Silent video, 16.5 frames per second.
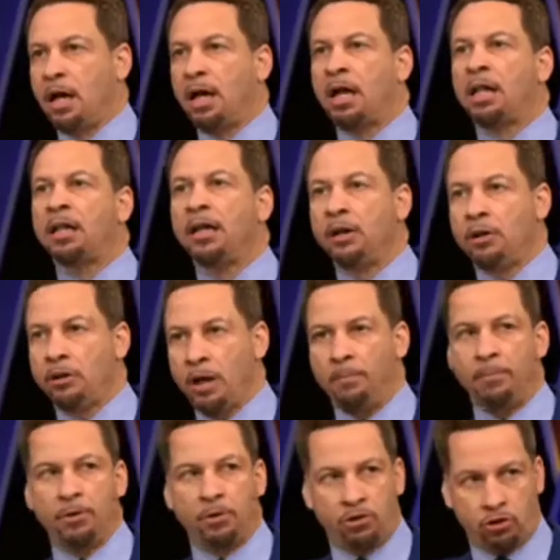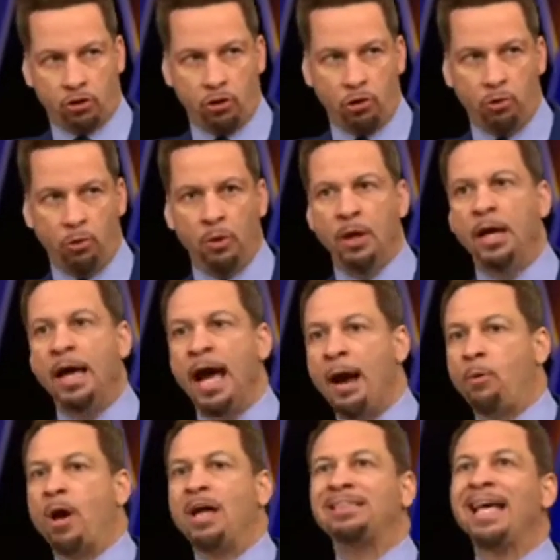a clear number 2.
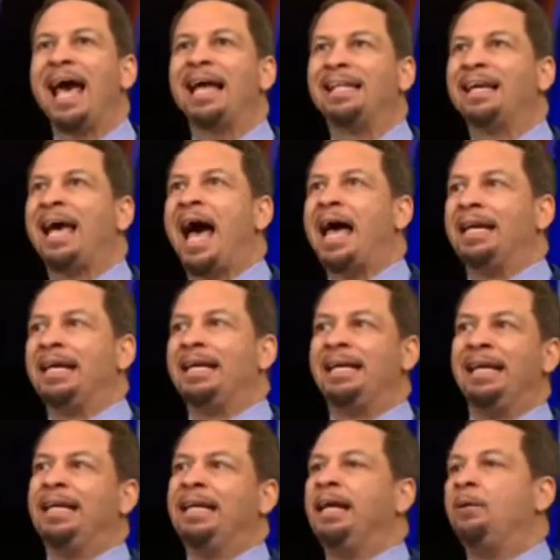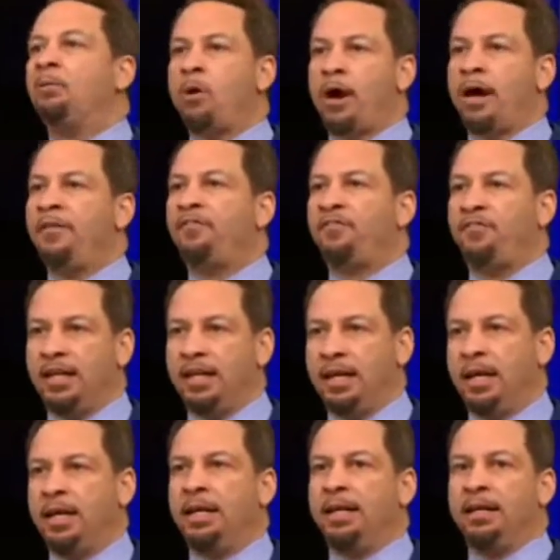Russ had to kind of get in where he fit
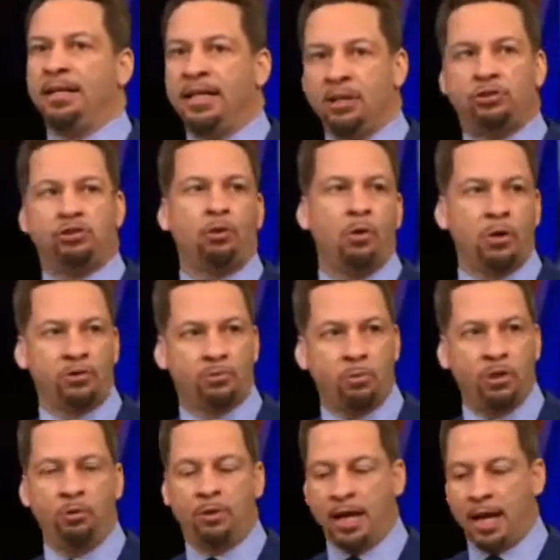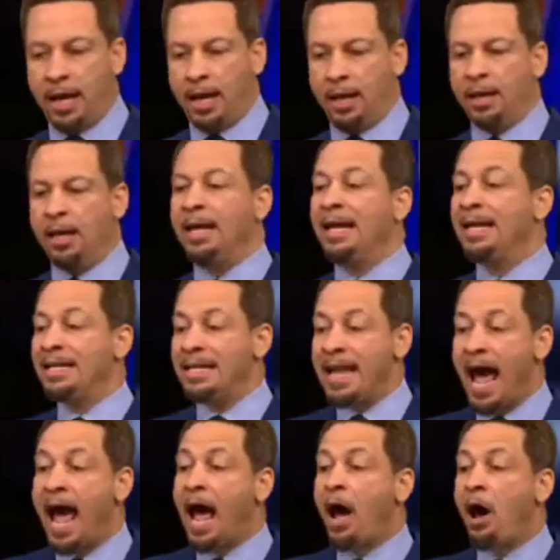in and get yours when you can.
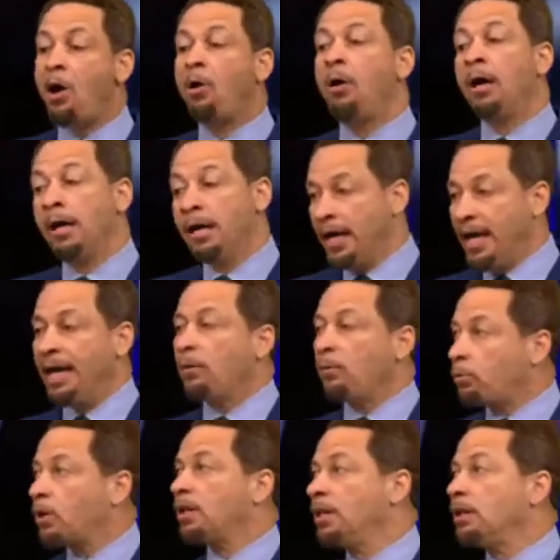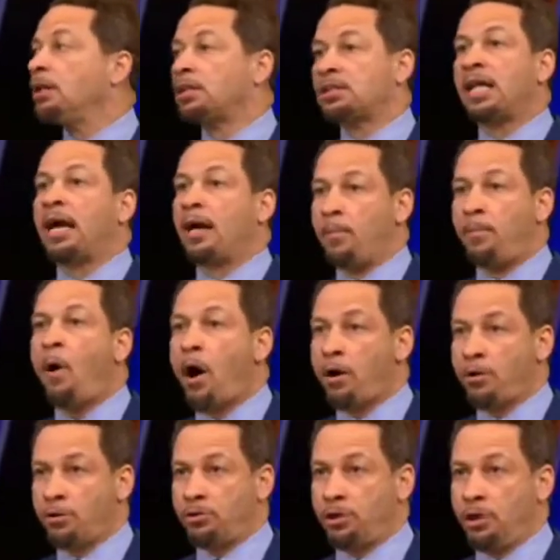Now, it really looks like a
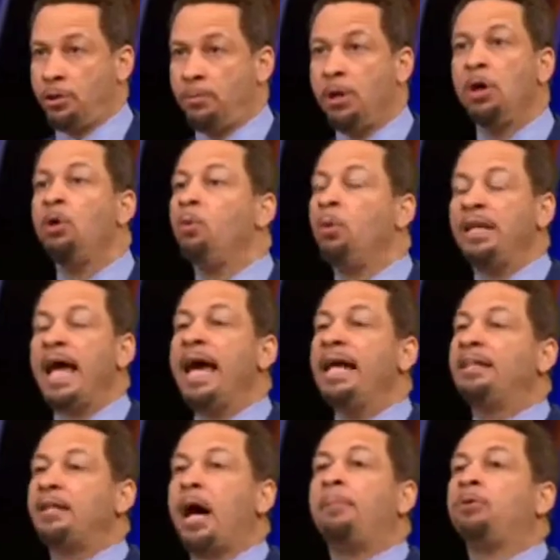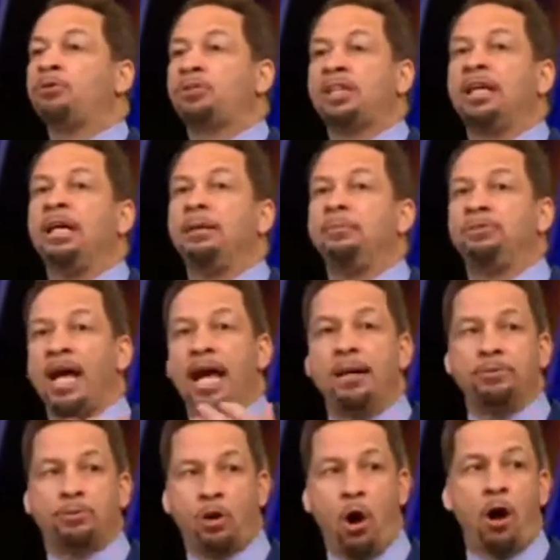partnership. When they double-team
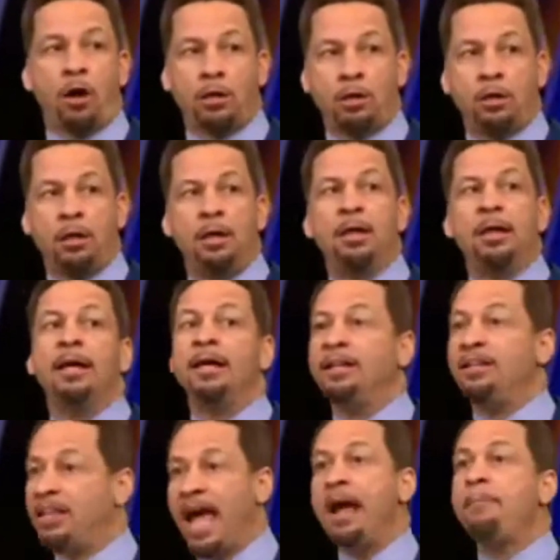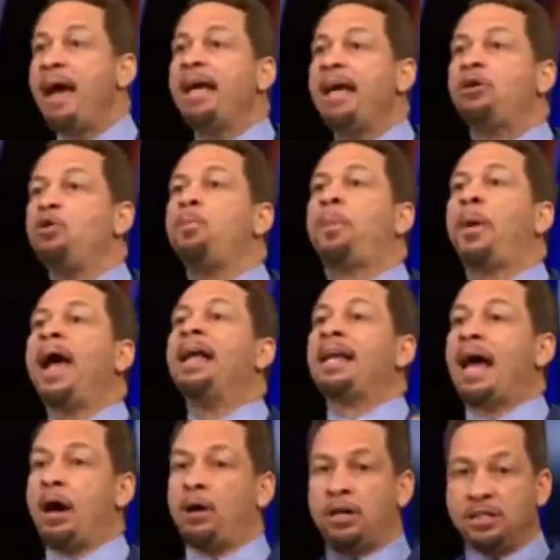James Harden, they make you pay
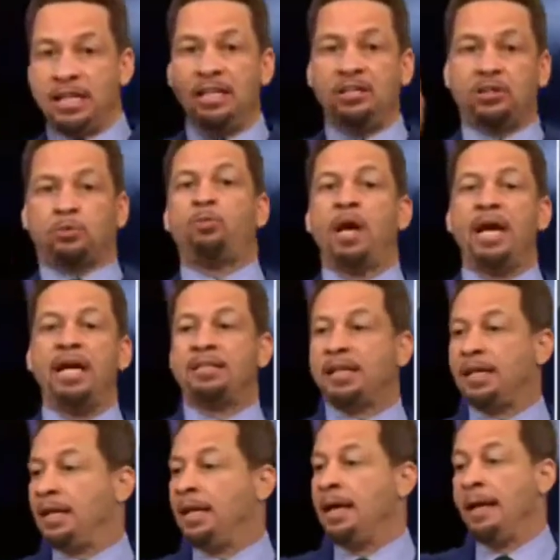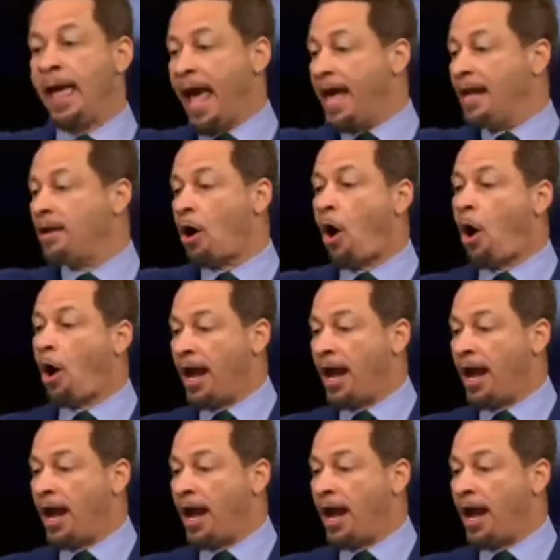now because he swings it, and